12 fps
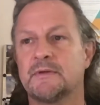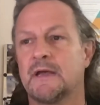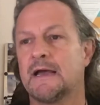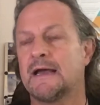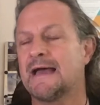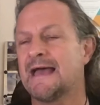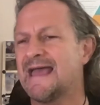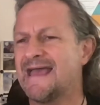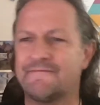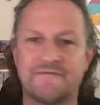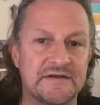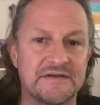
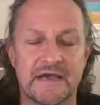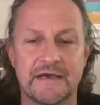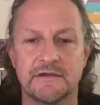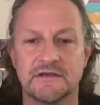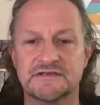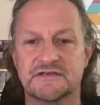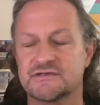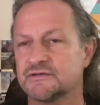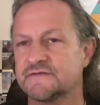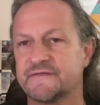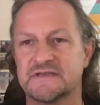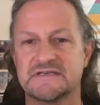Every day there's
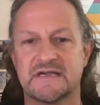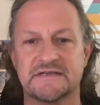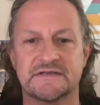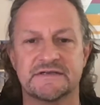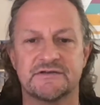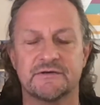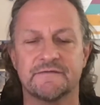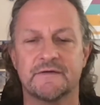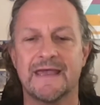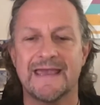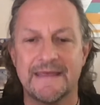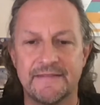such fantastic stuff
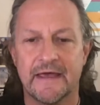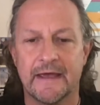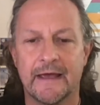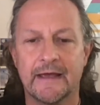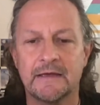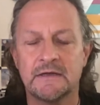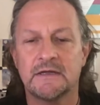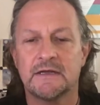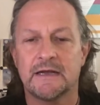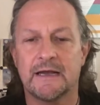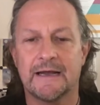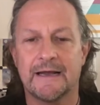in there.
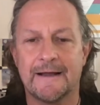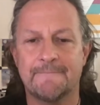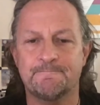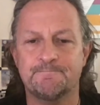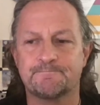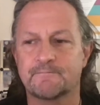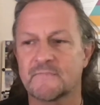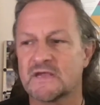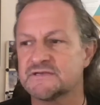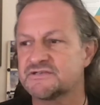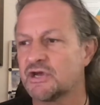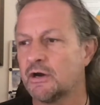
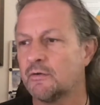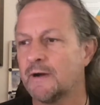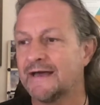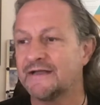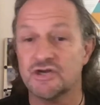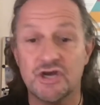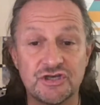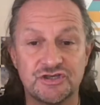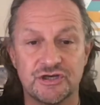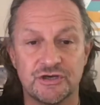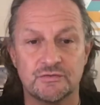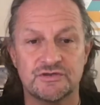So I'd urge
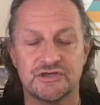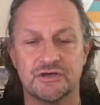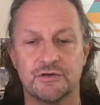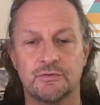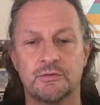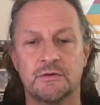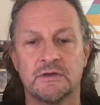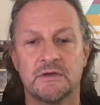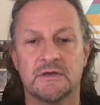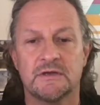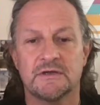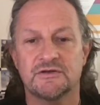you to
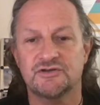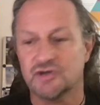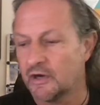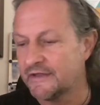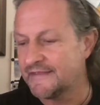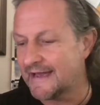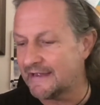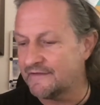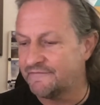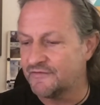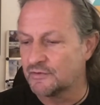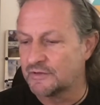join that
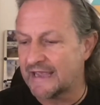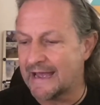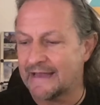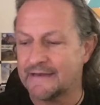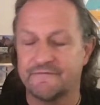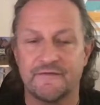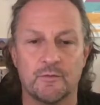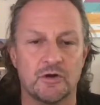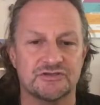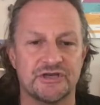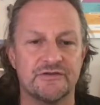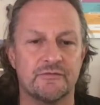if you can. If you're
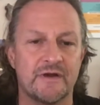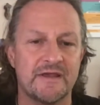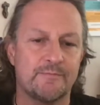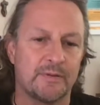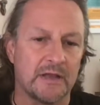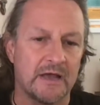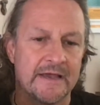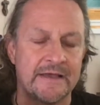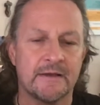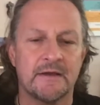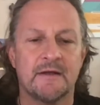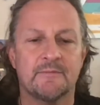watching the replay,
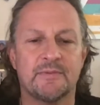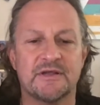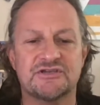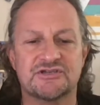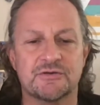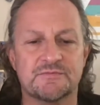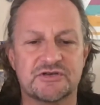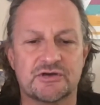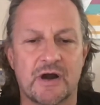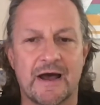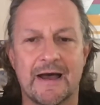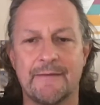please
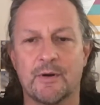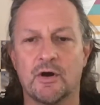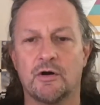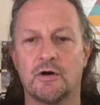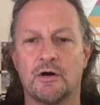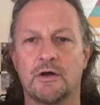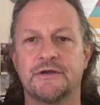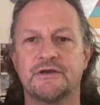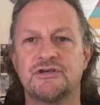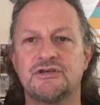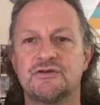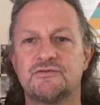subscribe on
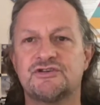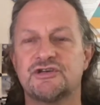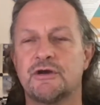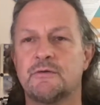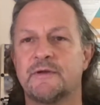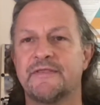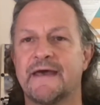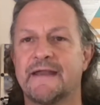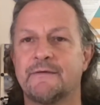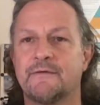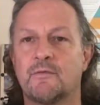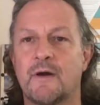YouTube, and
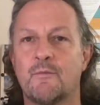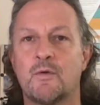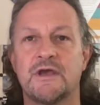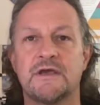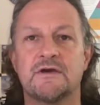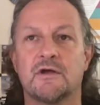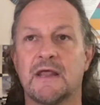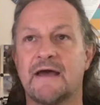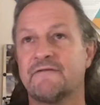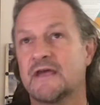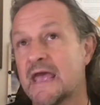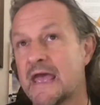then when we go
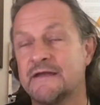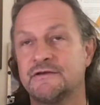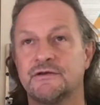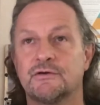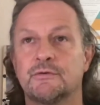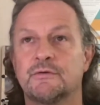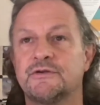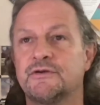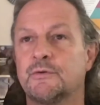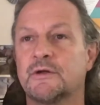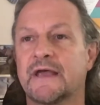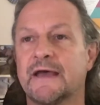live again,
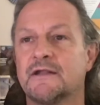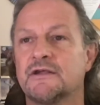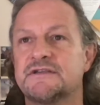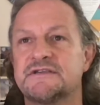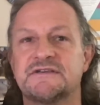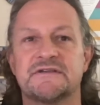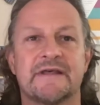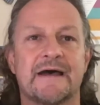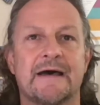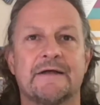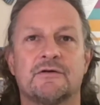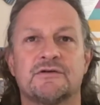you will get alerted to
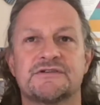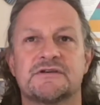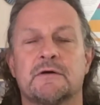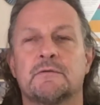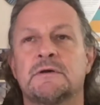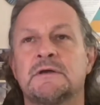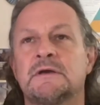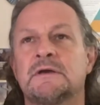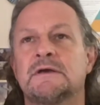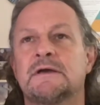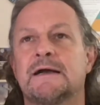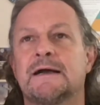that, and also
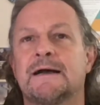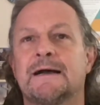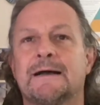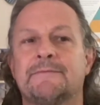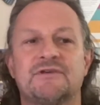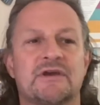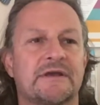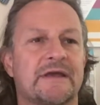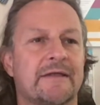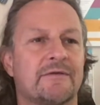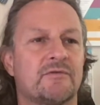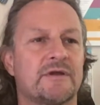you can
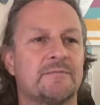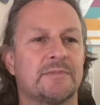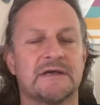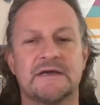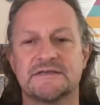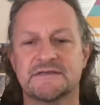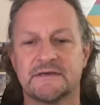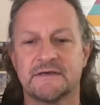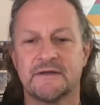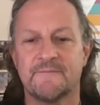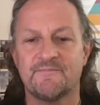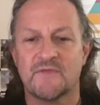get the replays
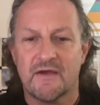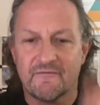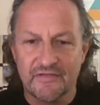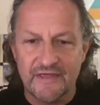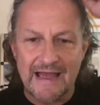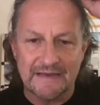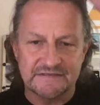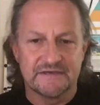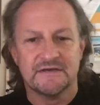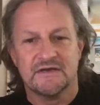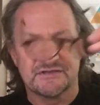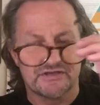for that.
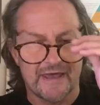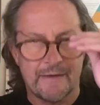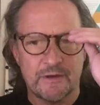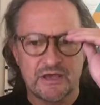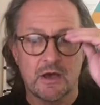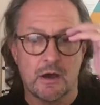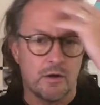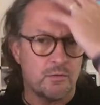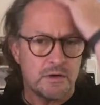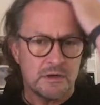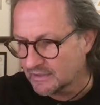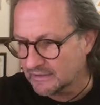So there we go.